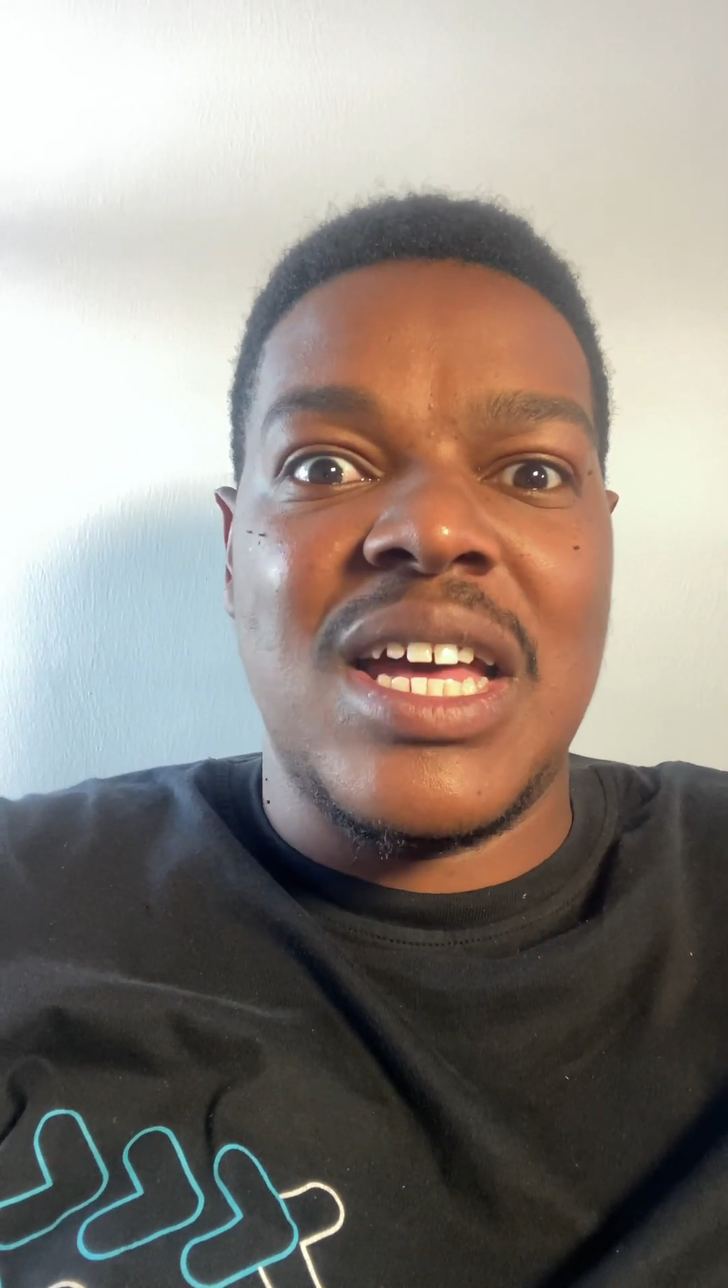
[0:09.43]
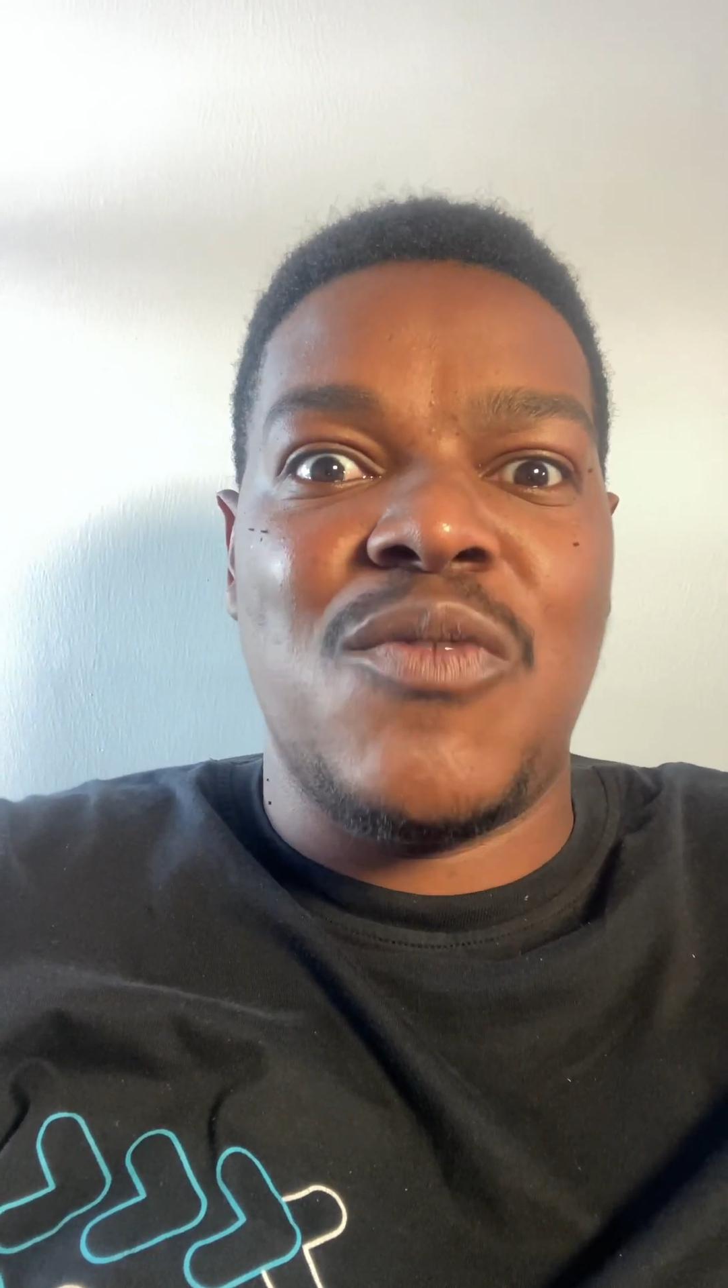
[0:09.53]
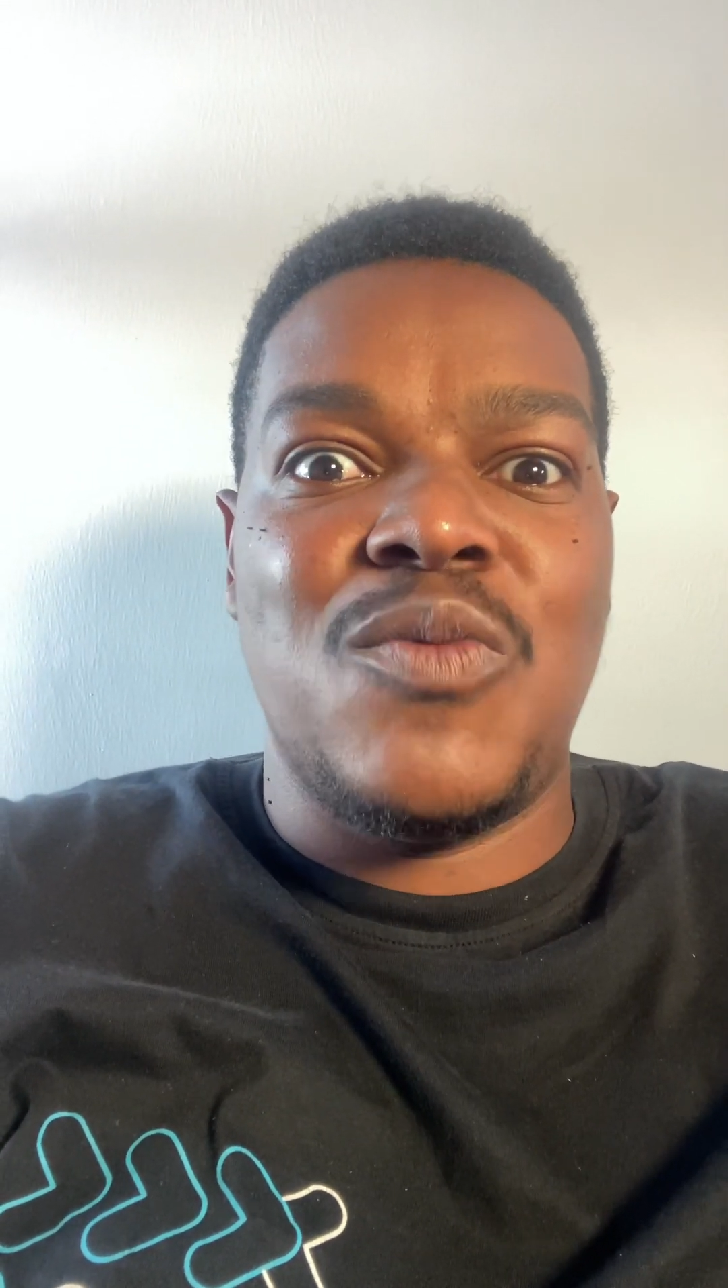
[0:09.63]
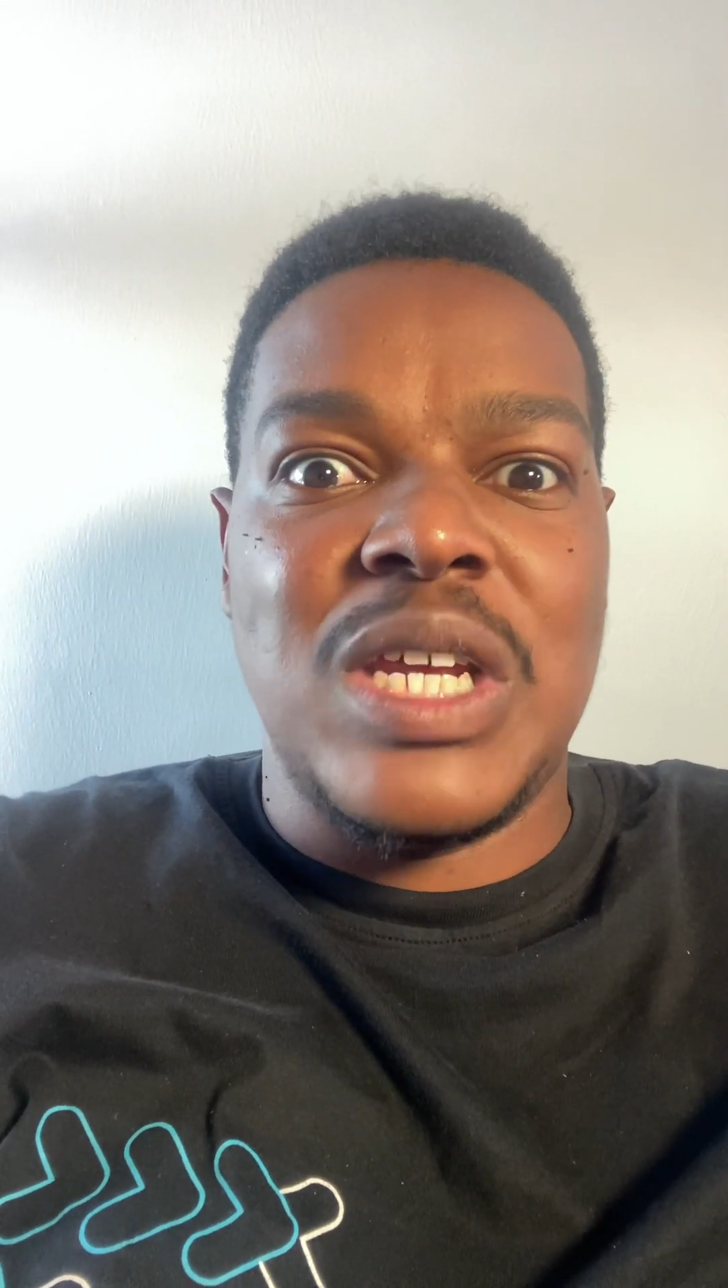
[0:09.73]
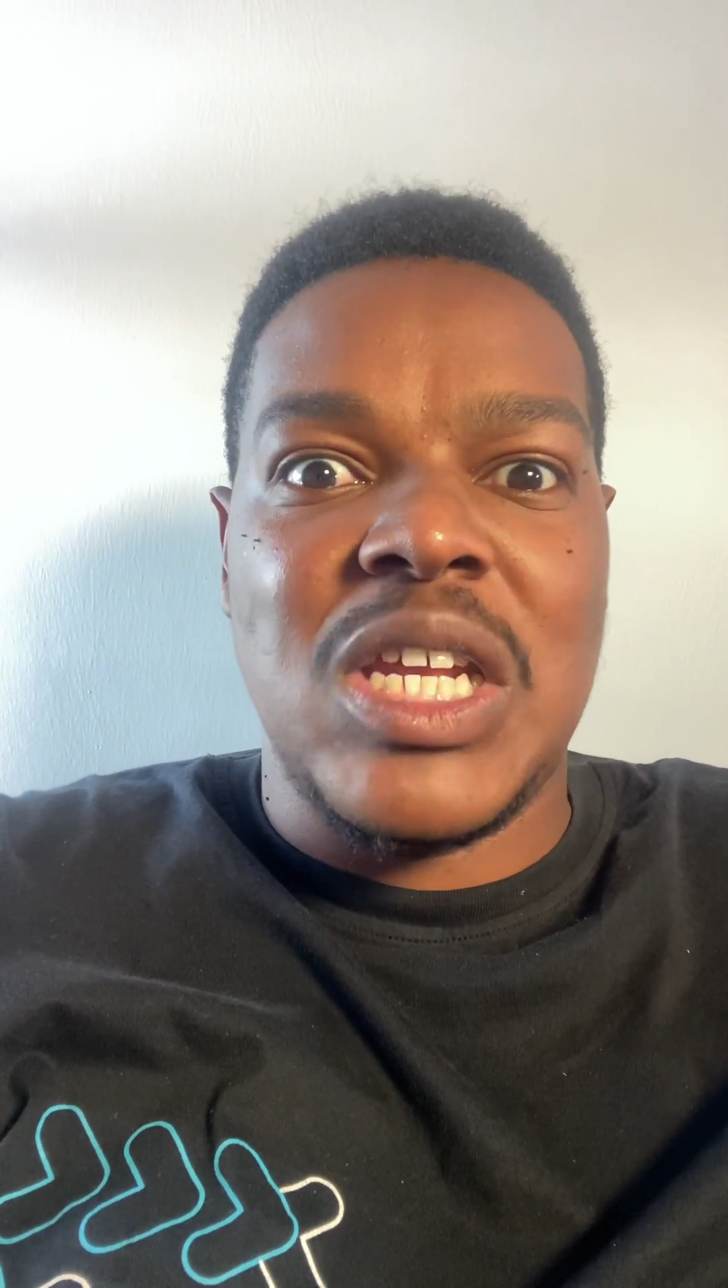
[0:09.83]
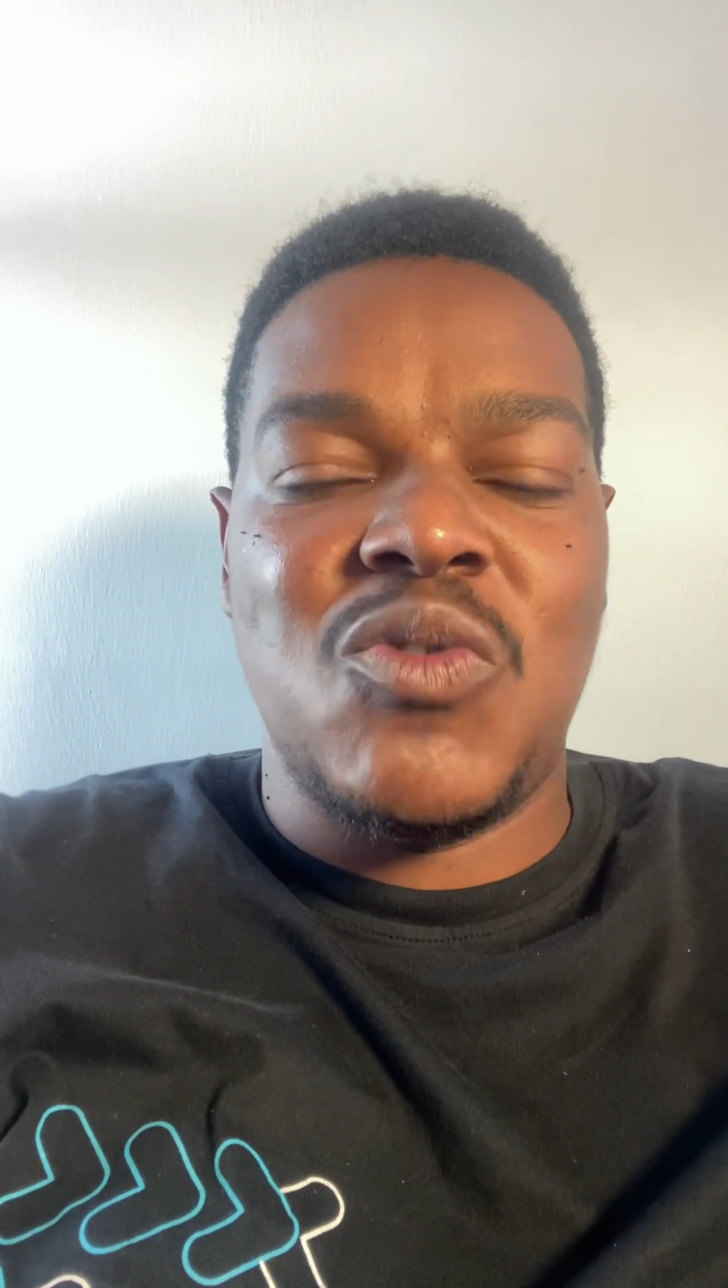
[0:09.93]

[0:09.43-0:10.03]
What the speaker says: are really,